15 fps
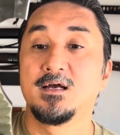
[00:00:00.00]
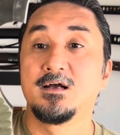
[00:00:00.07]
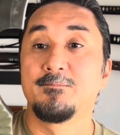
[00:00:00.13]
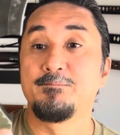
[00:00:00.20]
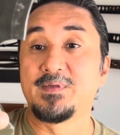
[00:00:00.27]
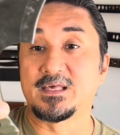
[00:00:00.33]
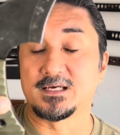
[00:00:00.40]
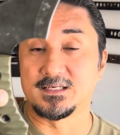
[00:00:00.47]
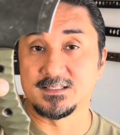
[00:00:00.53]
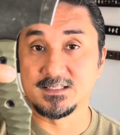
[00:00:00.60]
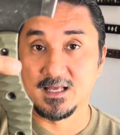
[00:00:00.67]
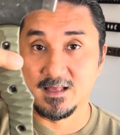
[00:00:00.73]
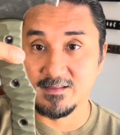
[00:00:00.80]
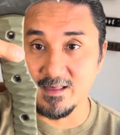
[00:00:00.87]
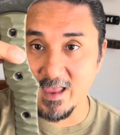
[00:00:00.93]
because
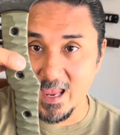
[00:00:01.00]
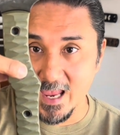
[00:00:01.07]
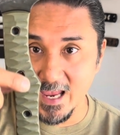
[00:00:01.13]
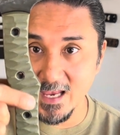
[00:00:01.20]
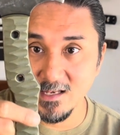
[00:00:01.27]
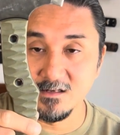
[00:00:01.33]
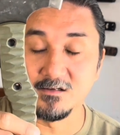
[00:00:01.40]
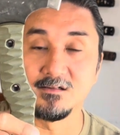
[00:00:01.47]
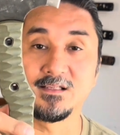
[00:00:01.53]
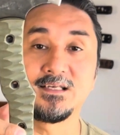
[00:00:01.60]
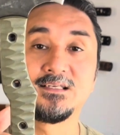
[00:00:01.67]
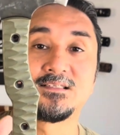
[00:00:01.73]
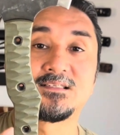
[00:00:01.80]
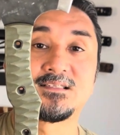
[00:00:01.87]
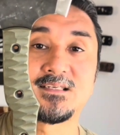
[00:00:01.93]
the handle
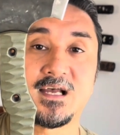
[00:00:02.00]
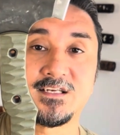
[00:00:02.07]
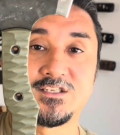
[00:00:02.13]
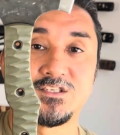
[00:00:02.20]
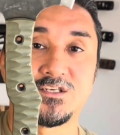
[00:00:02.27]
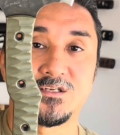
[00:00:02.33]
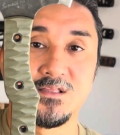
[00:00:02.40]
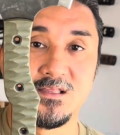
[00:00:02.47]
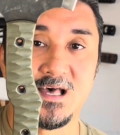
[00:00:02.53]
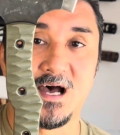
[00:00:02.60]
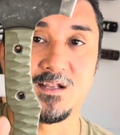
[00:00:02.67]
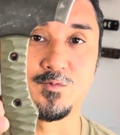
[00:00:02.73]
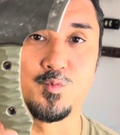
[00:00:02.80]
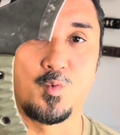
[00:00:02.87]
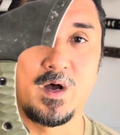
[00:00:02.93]
is sectioned
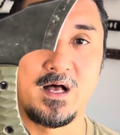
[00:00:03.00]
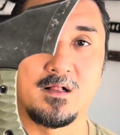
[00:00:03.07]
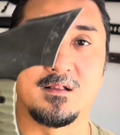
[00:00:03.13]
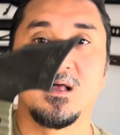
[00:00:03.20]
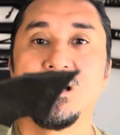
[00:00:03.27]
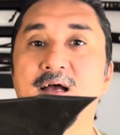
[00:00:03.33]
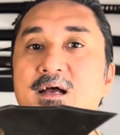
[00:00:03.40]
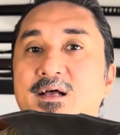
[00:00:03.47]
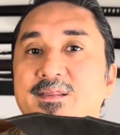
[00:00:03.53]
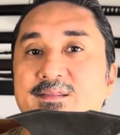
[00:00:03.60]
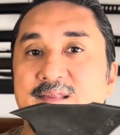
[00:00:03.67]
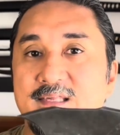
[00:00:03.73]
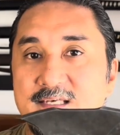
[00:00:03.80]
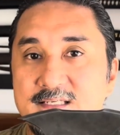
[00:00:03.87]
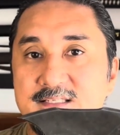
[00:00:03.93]
that well.
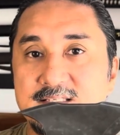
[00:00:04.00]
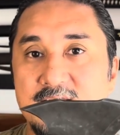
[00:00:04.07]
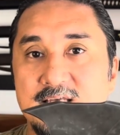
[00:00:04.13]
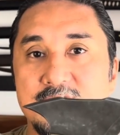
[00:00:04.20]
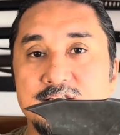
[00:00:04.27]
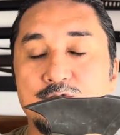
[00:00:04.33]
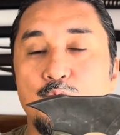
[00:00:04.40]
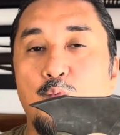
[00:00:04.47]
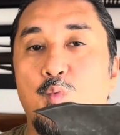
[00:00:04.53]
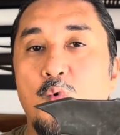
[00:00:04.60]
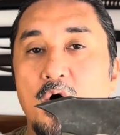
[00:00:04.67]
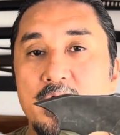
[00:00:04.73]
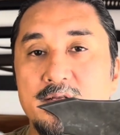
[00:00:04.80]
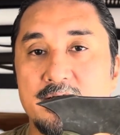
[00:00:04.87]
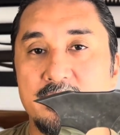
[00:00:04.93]
This is
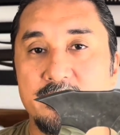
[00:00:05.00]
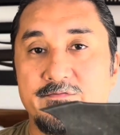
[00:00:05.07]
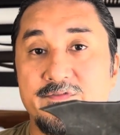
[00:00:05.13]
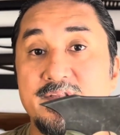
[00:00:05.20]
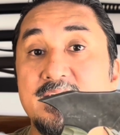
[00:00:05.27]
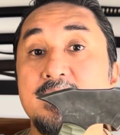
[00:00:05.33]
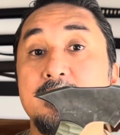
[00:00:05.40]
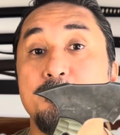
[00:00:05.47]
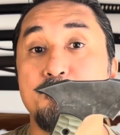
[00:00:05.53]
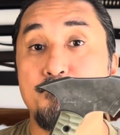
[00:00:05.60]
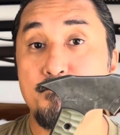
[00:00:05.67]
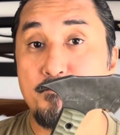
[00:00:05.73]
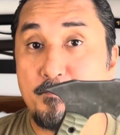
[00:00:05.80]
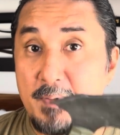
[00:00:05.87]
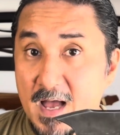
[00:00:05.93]
one of the
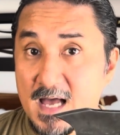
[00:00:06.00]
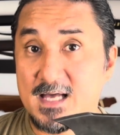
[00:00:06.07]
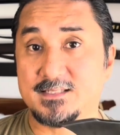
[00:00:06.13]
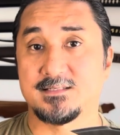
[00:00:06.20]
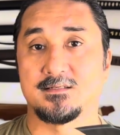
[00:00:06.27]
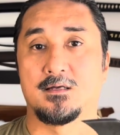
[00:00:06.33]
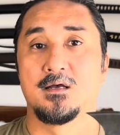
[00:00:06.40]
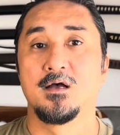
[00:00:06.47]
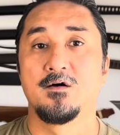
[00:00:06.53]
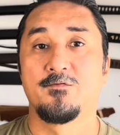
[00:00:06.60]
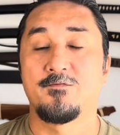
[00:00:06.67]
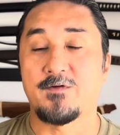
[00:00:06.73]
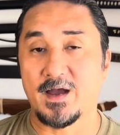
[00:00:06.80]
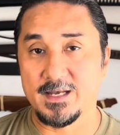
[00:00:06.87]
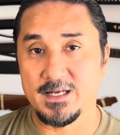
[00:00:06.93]
best
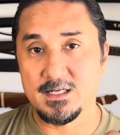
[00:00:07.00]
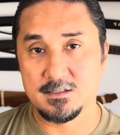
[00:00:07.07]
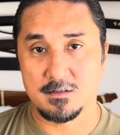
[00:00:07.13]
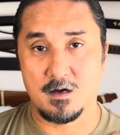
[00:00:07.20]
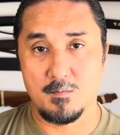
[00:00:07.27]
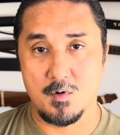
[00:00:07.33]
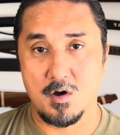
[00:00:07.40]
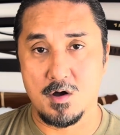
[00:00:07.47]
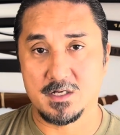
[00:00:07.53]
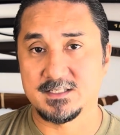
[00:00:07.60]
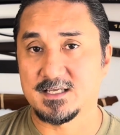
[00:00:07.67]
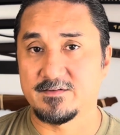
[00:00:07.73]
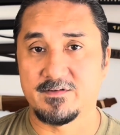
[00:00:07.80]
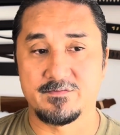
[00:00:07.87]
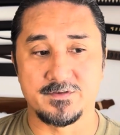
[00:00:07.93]
fighting tomahawks
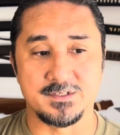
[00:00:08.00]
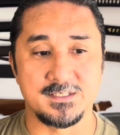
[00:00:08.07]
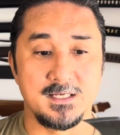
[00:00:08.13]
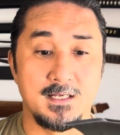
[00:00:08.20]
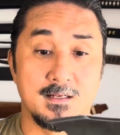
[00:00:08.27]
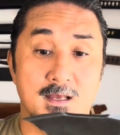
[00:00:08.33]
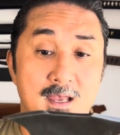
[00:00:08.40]
I've ever seen,